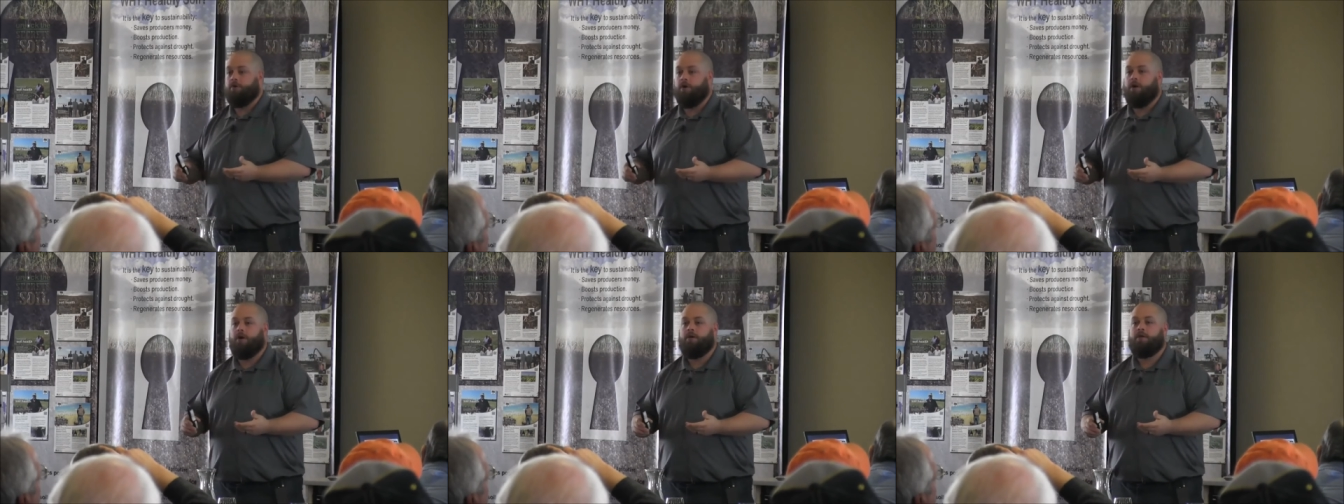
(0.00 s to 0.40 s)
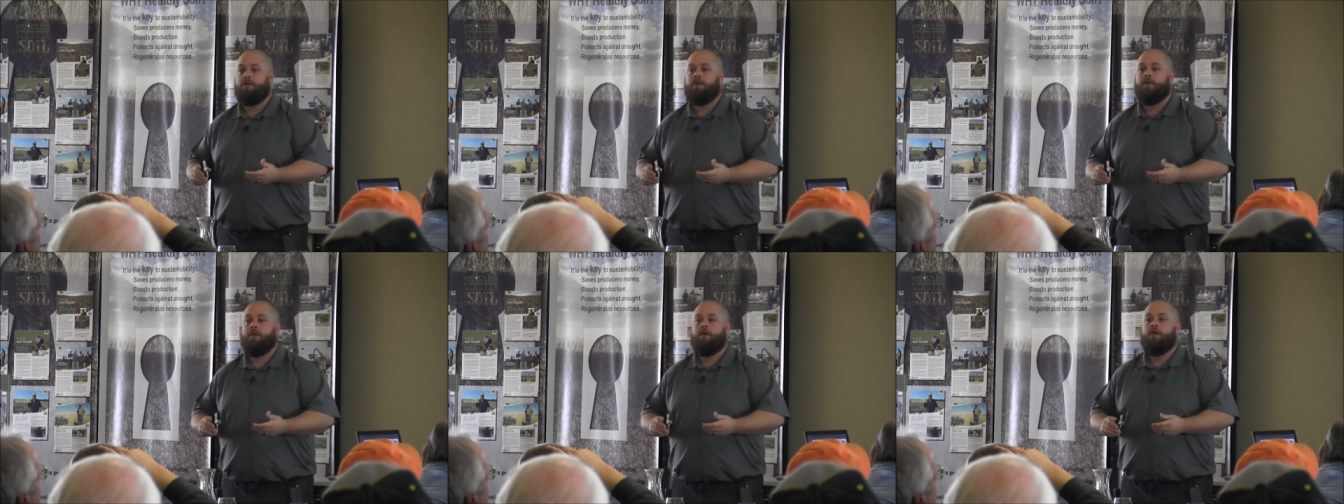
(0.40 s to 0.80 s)
your soil.
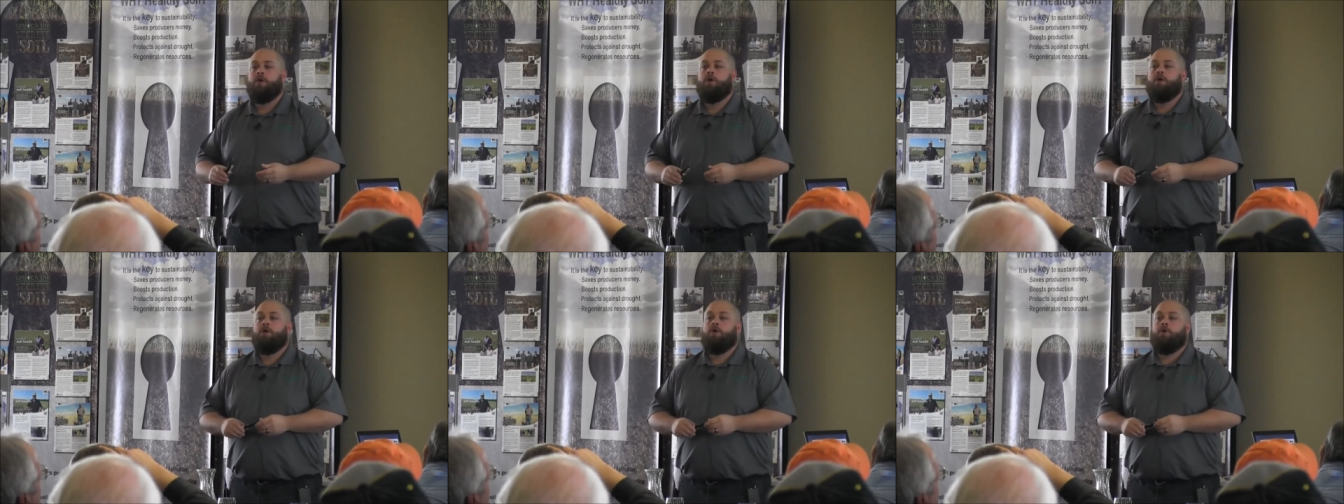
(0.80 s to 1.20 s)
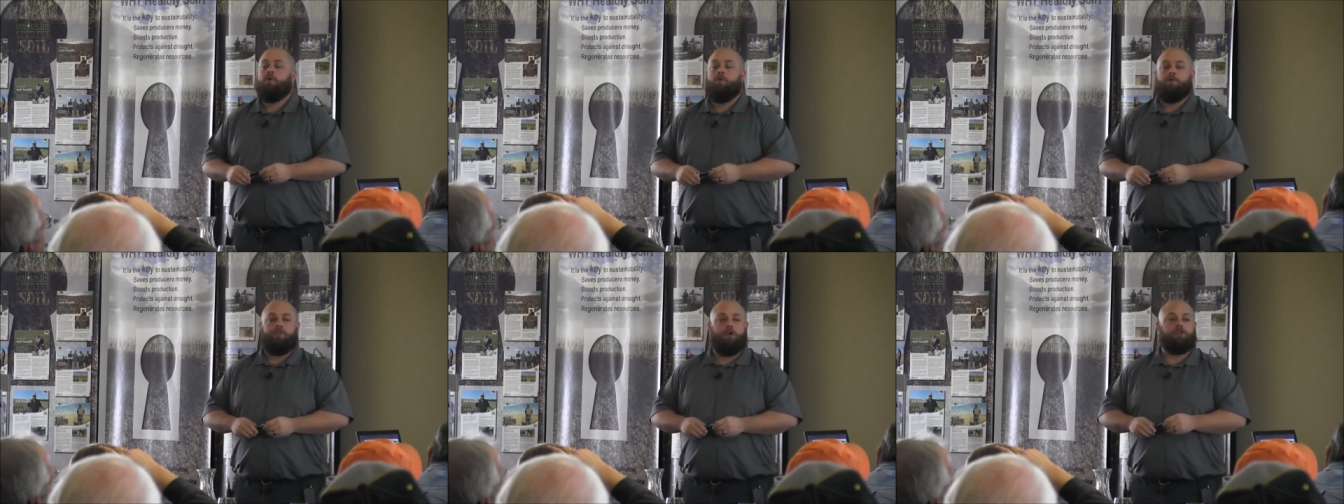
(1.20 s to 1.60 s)

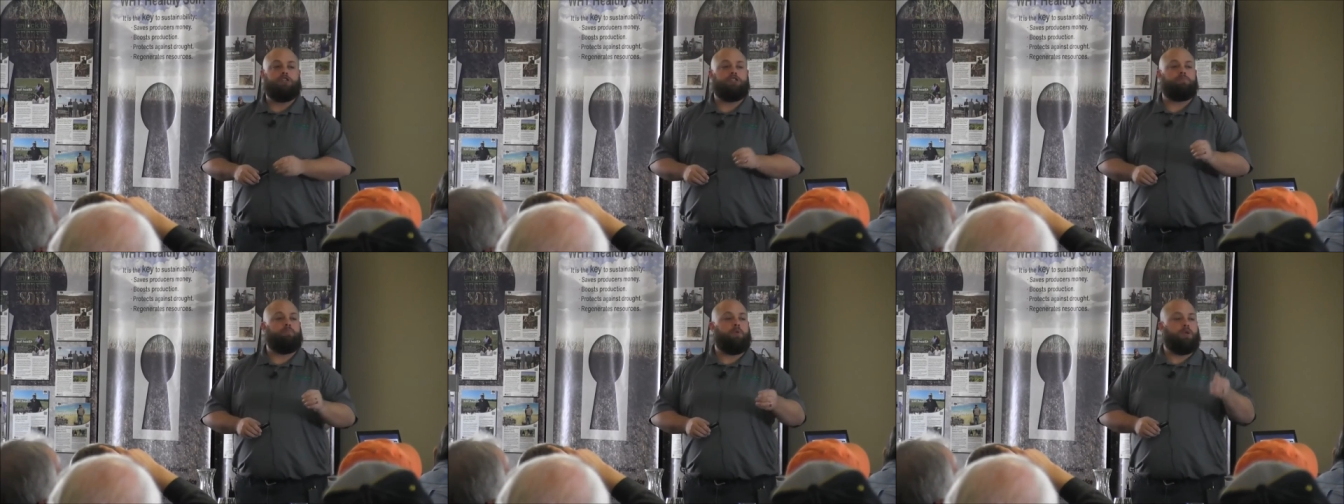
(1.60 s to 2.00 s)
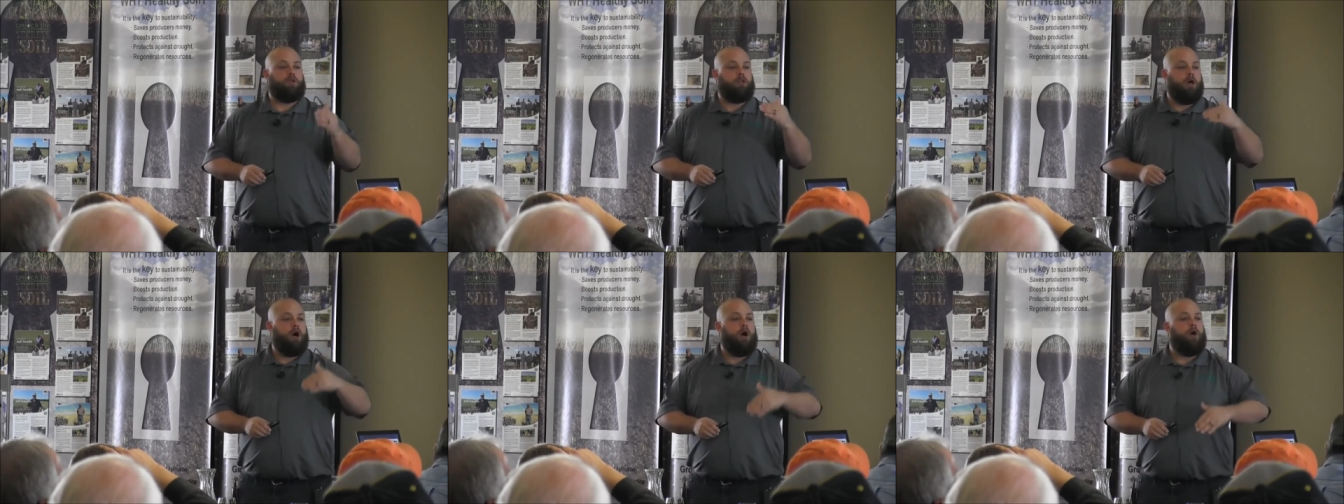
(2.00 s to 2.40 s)
They're just
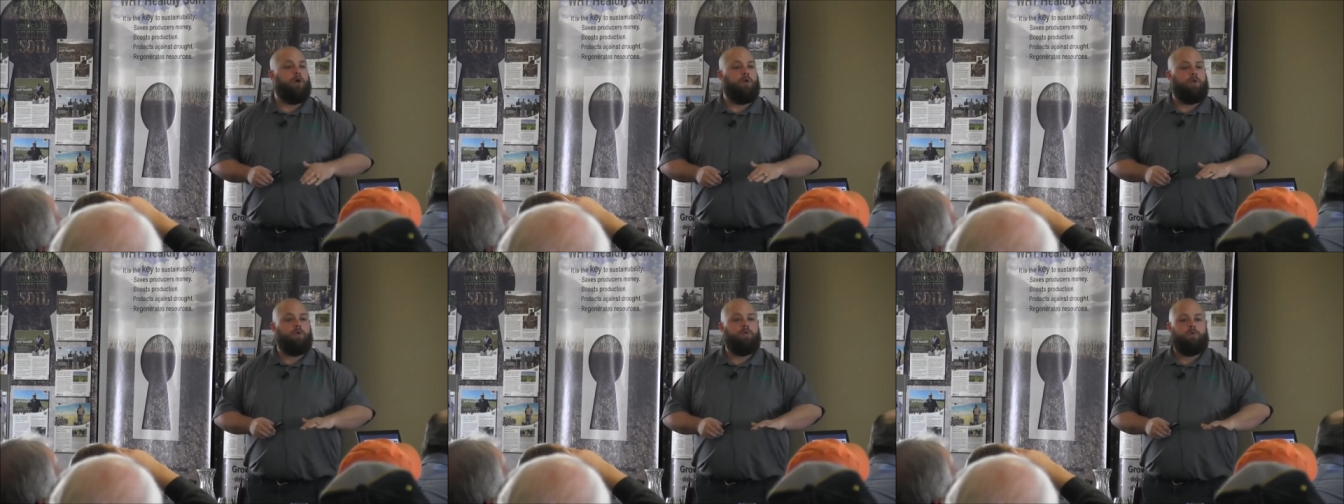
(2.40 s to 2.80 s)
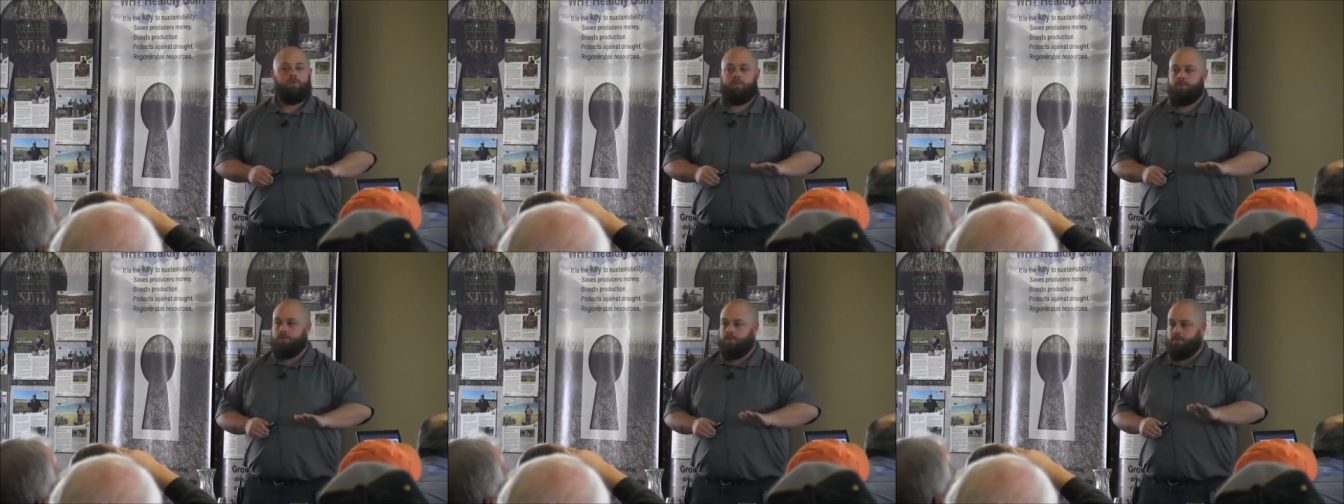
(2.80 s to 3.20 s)
below
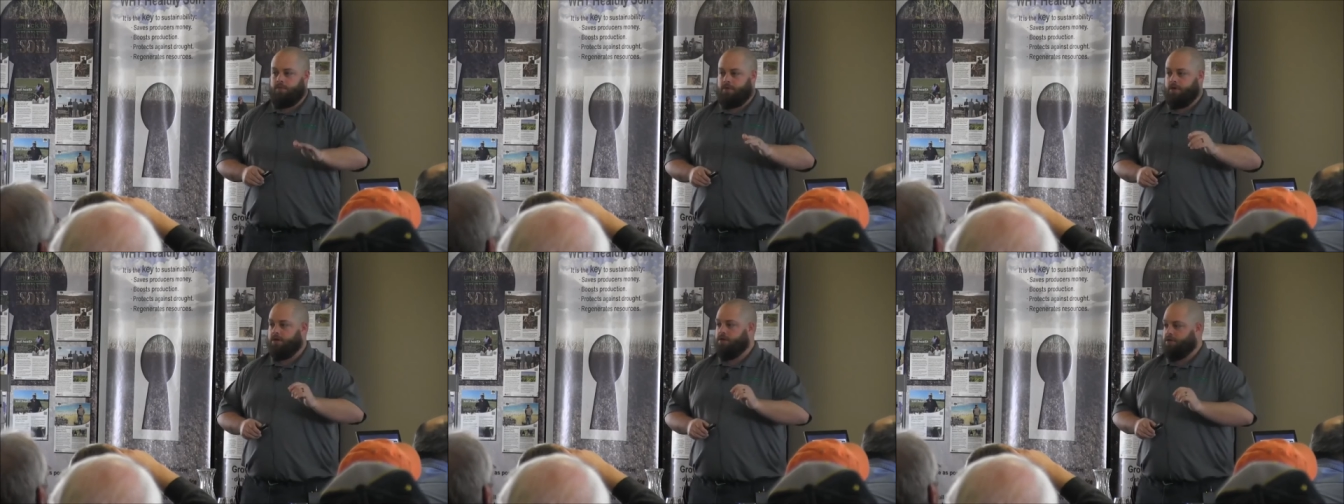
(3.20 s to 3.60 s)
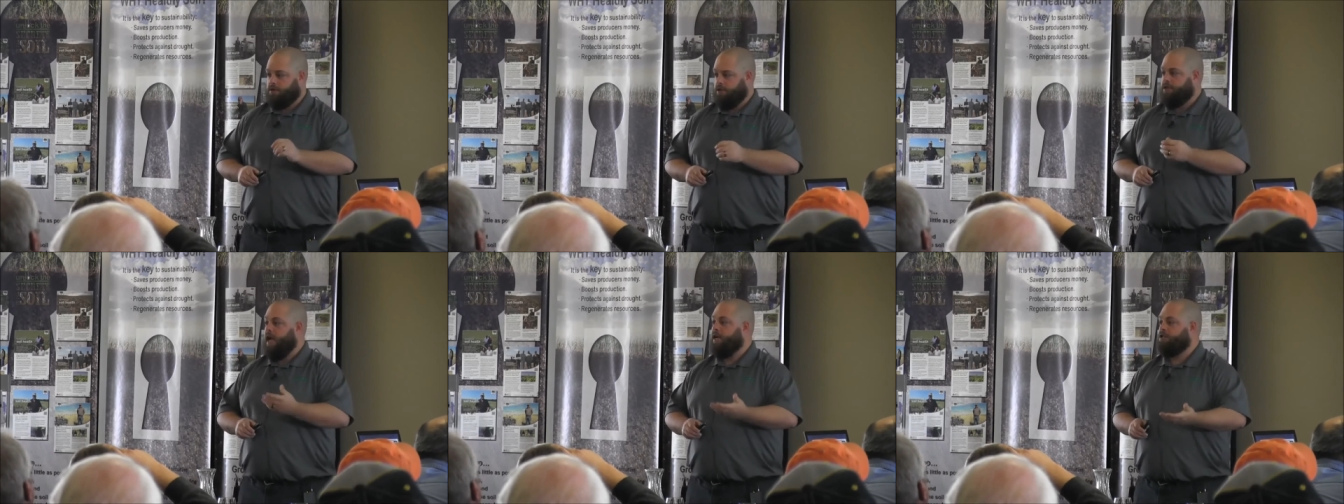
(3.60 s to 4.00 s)
the
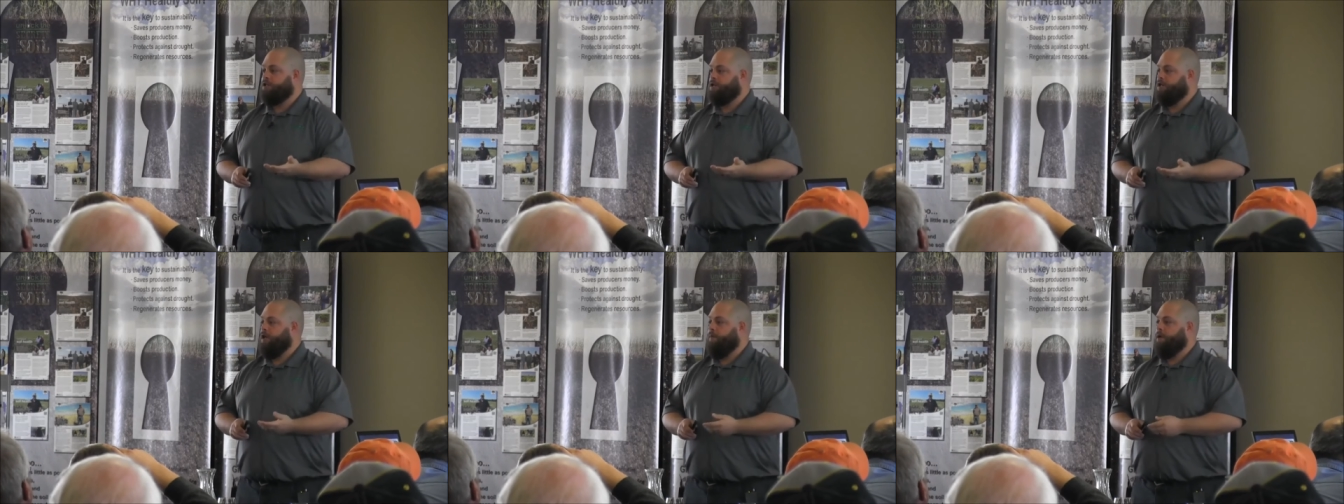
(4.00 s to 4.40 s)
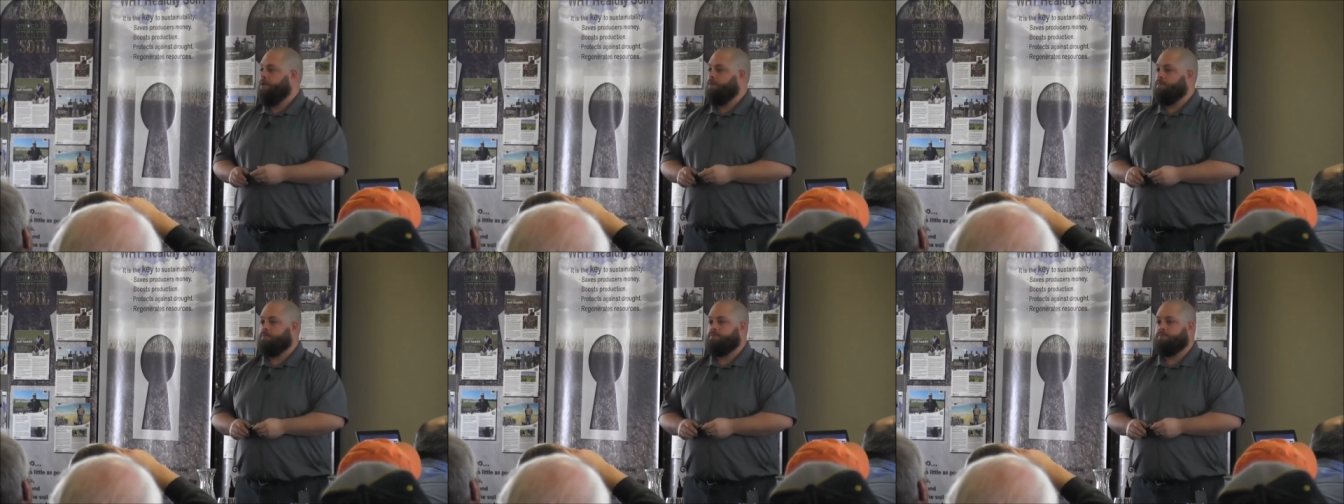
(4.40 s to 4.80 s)
detection
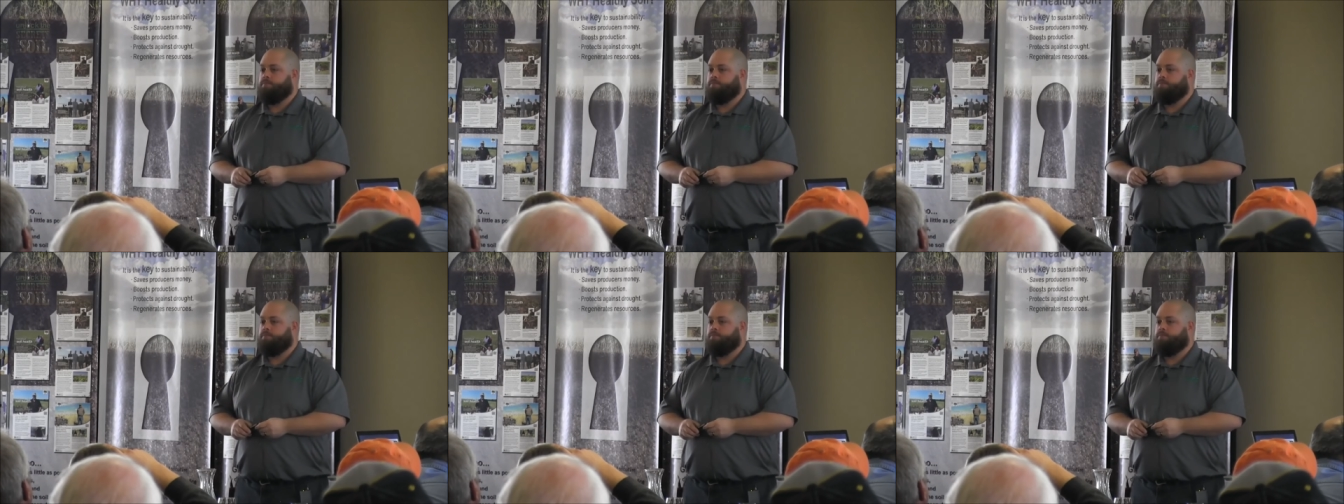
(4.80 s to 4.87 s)
limit.